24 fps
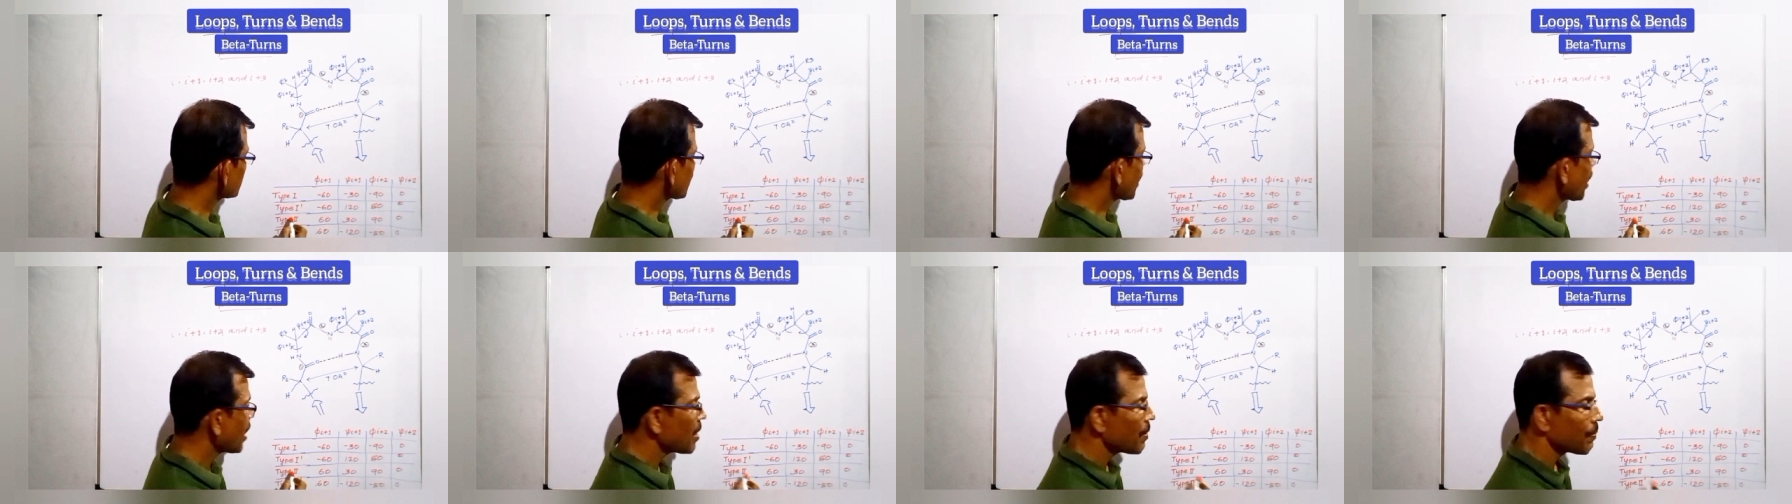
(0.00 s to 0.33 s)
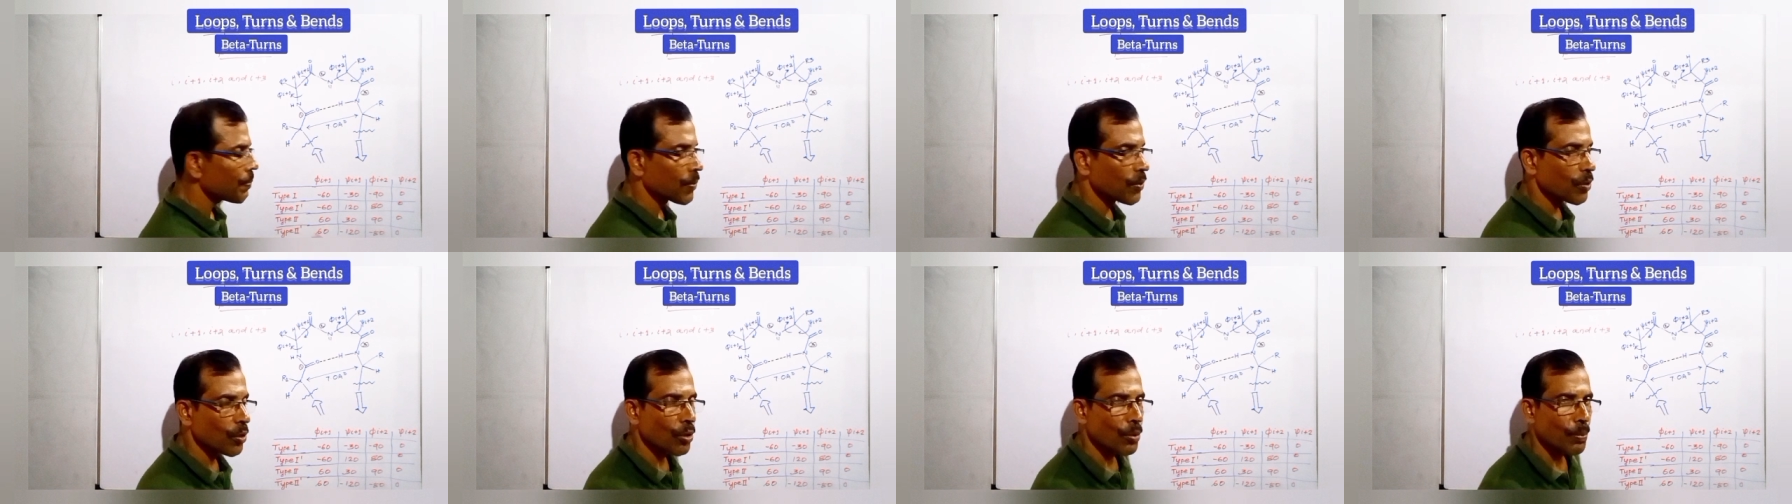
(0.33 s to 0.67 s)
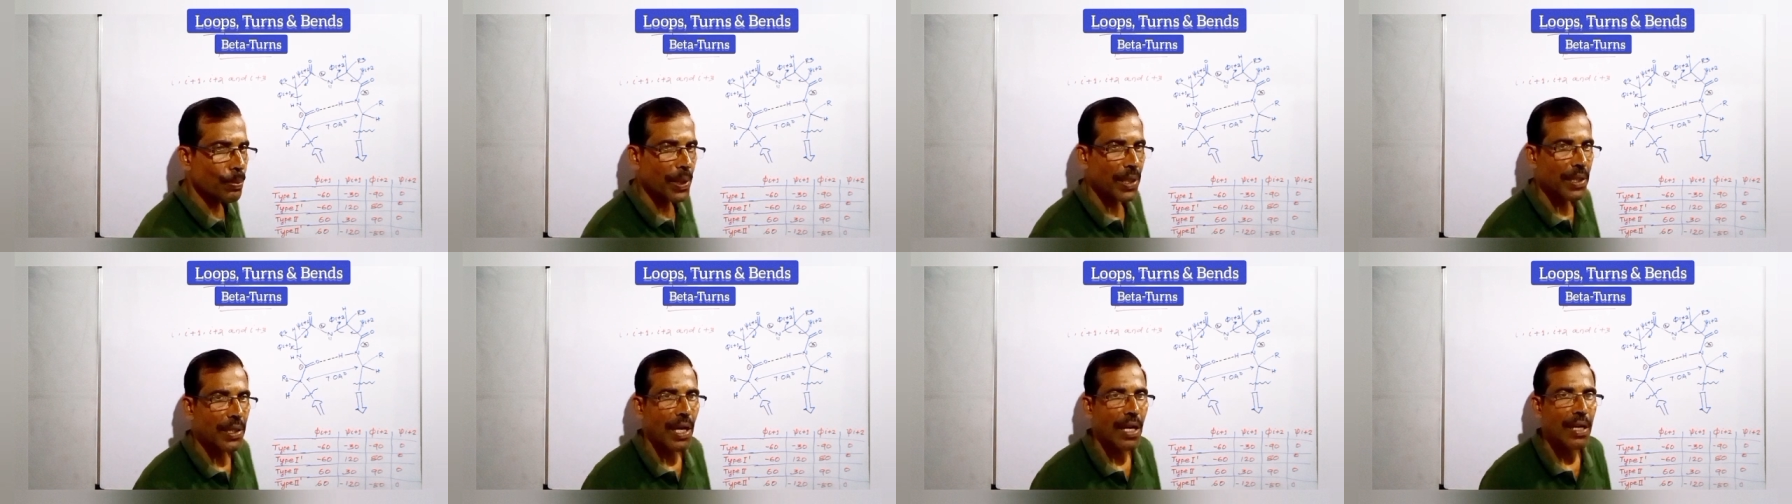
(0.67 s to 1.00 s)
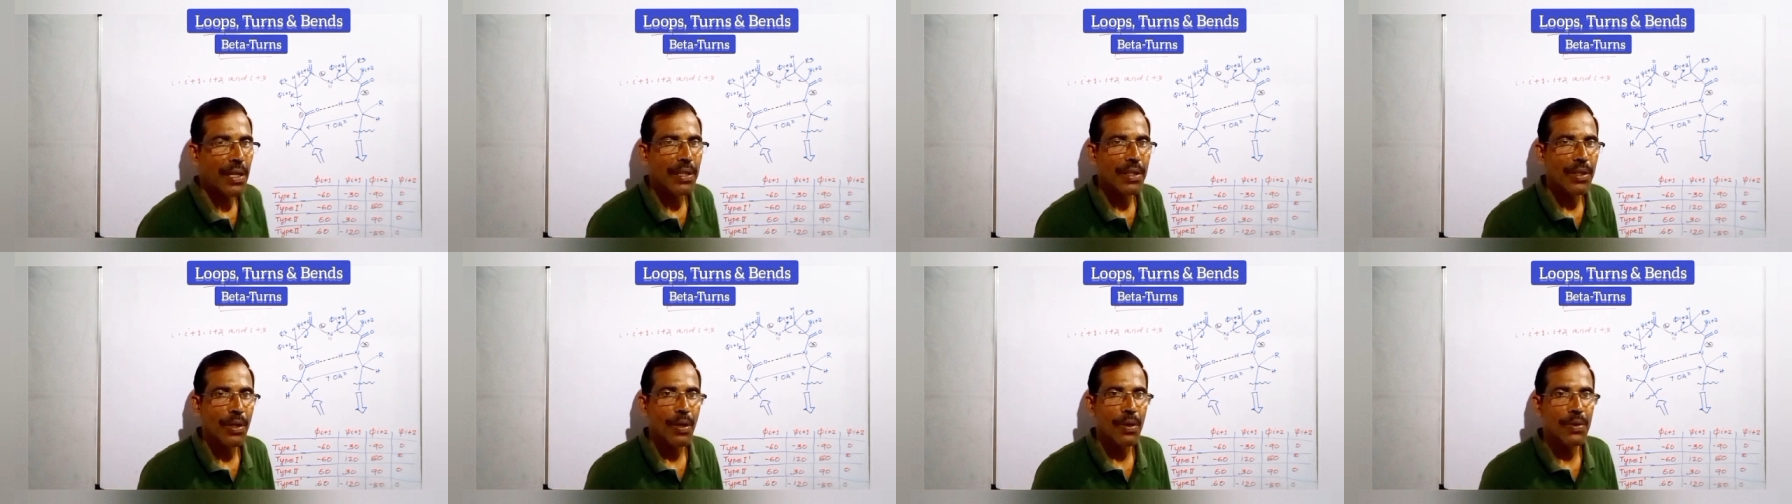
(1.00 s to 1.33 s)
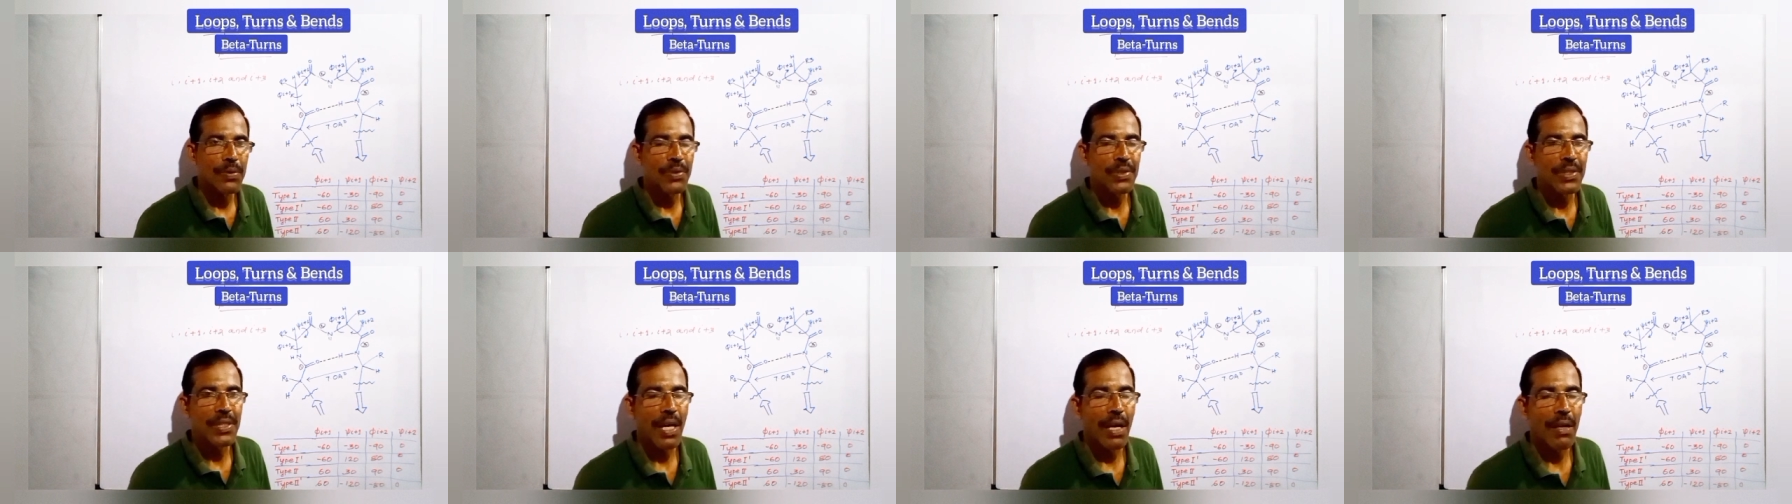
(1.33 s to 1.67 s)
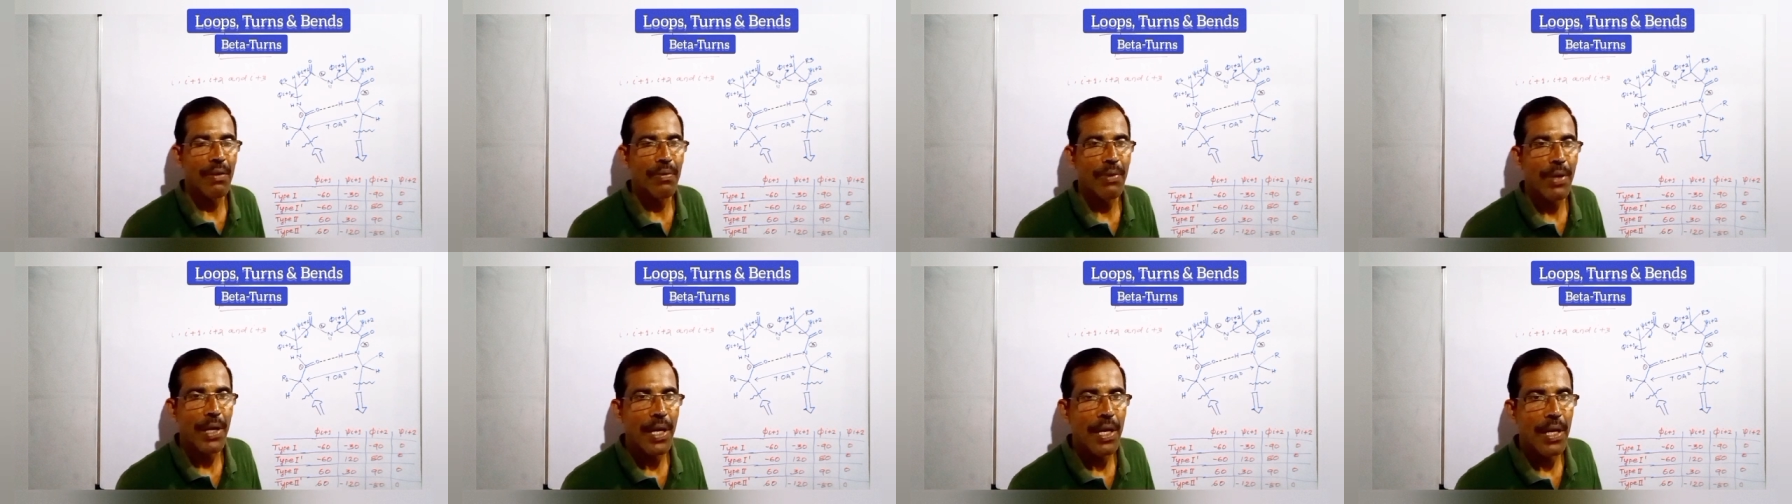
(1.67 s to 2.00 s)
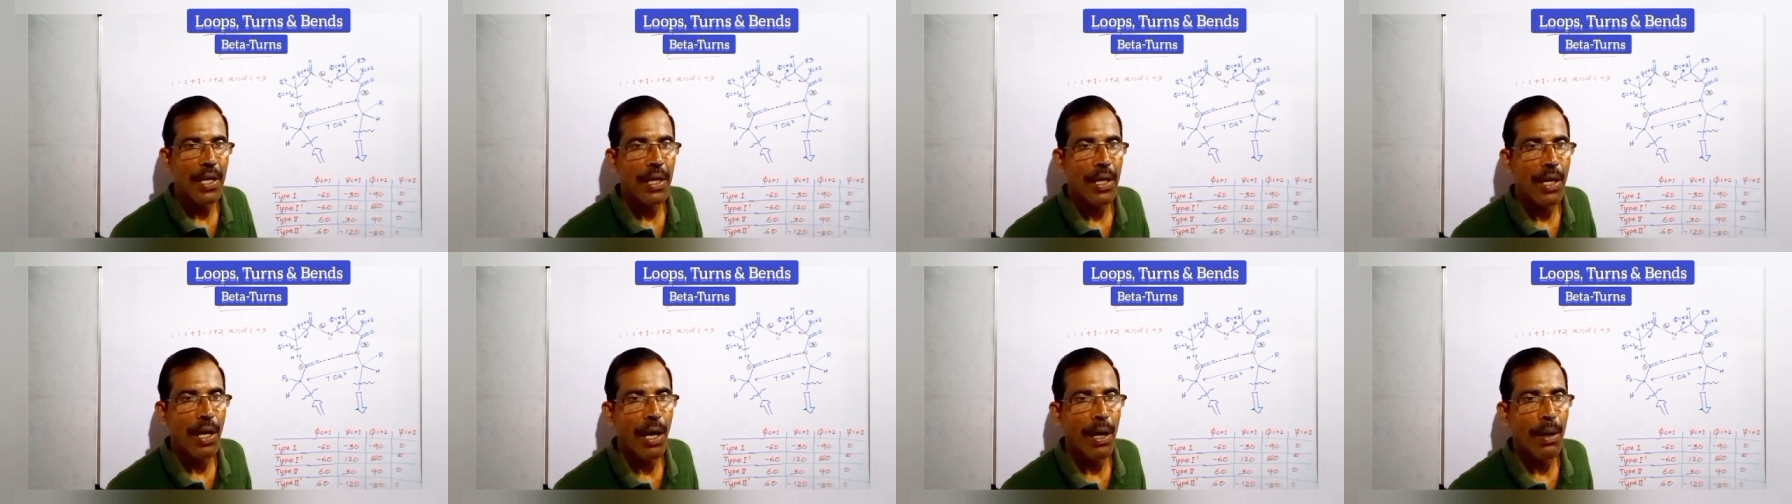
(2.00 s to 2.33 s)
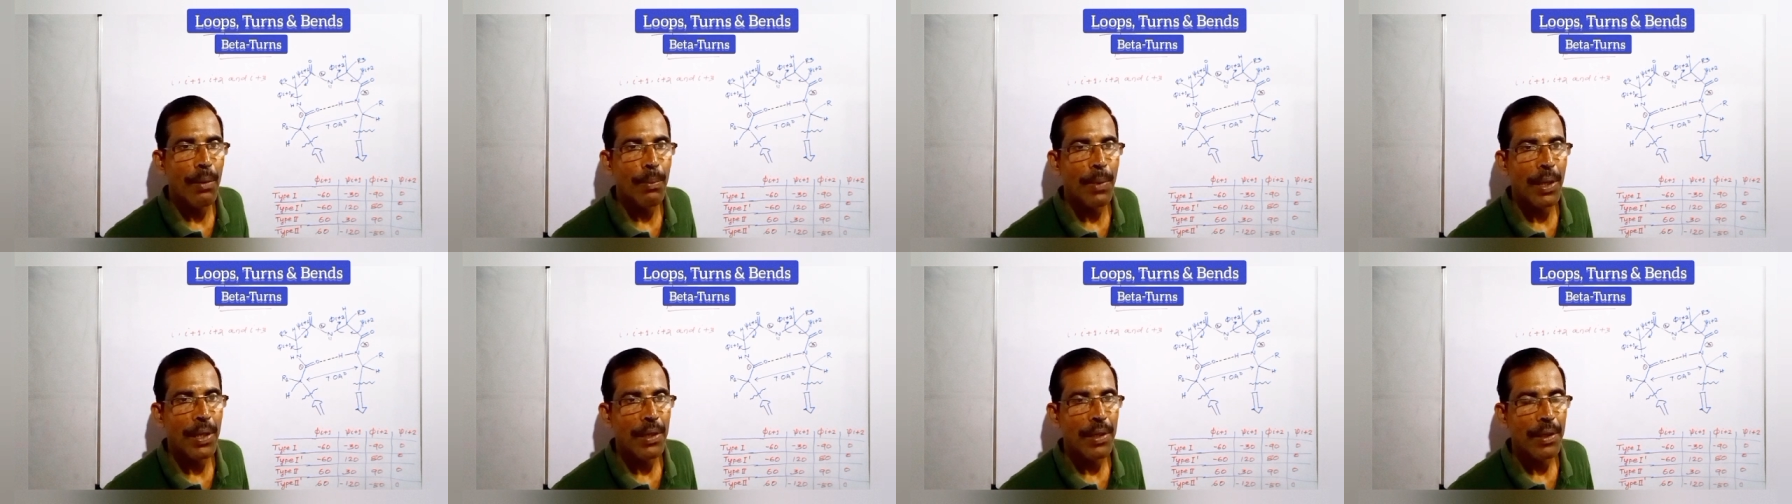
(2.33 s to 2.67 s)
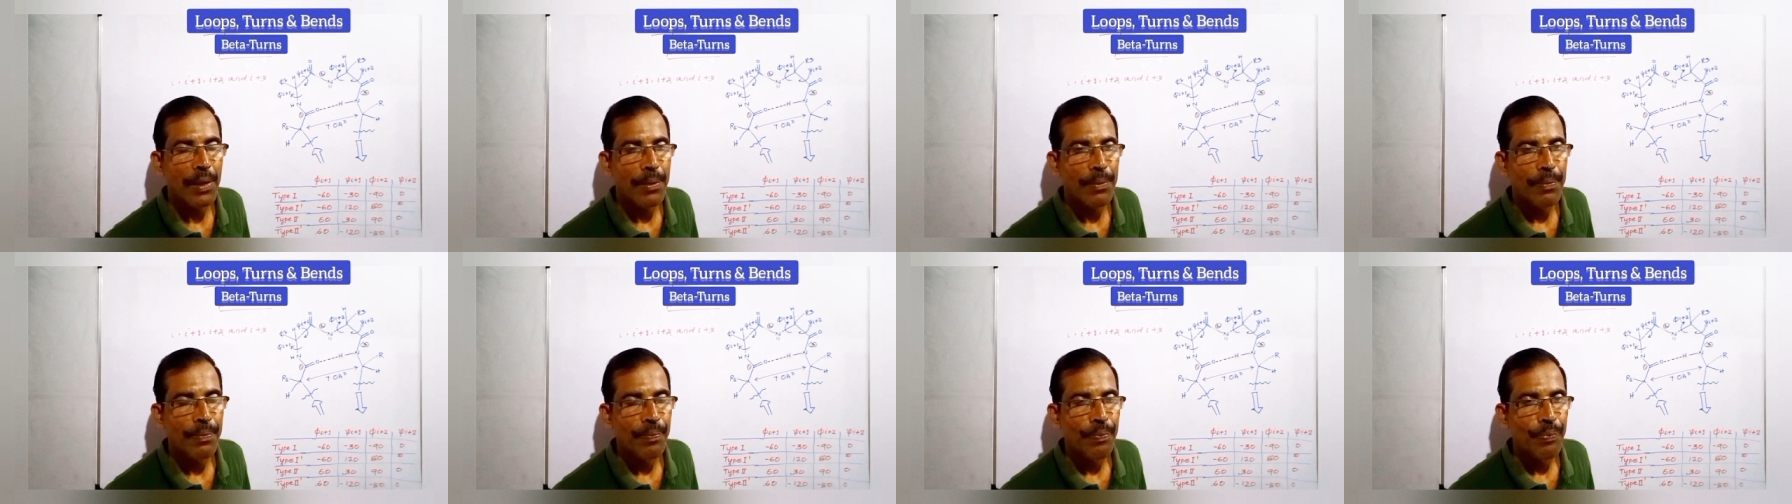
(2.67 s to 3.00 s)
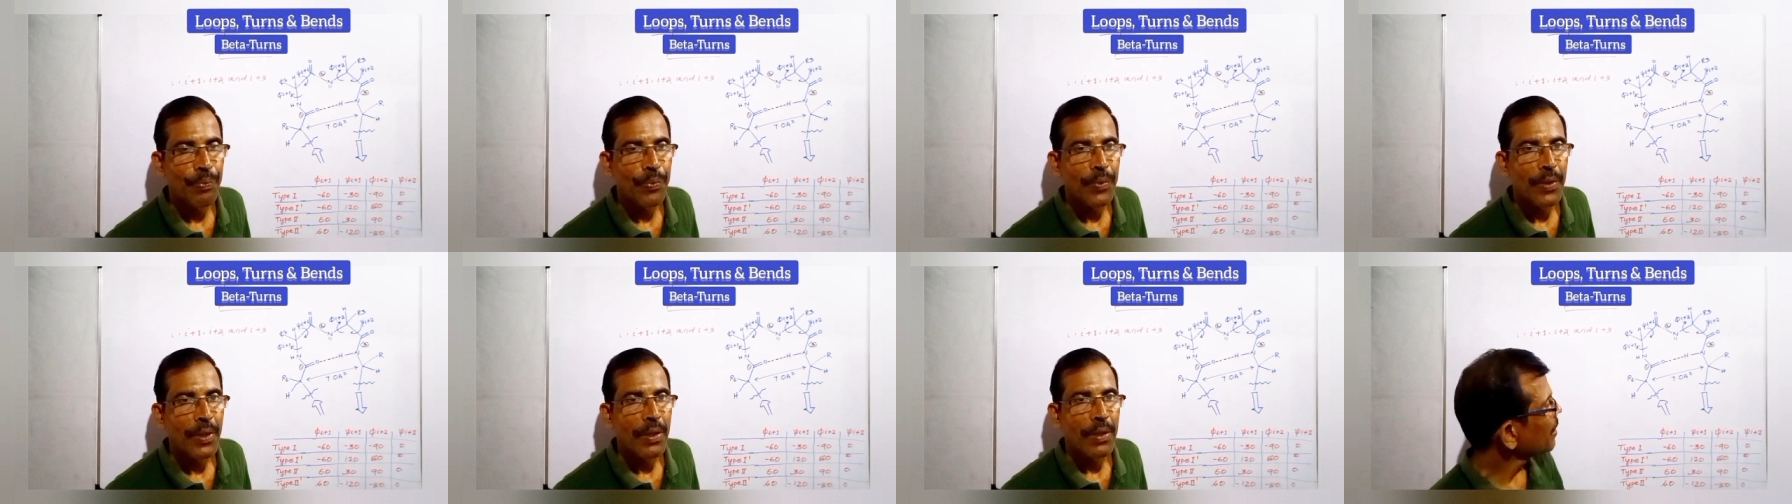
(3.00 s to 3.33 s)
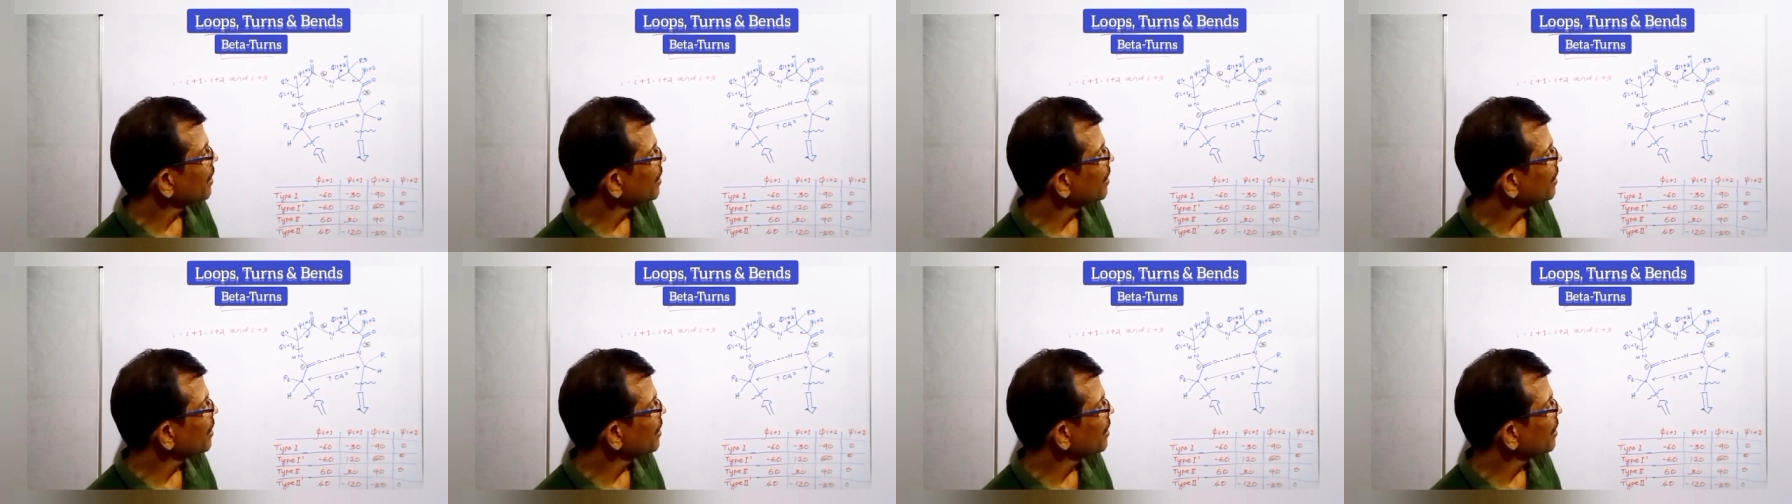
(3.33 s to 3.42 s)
type 2 beta turns are very common. They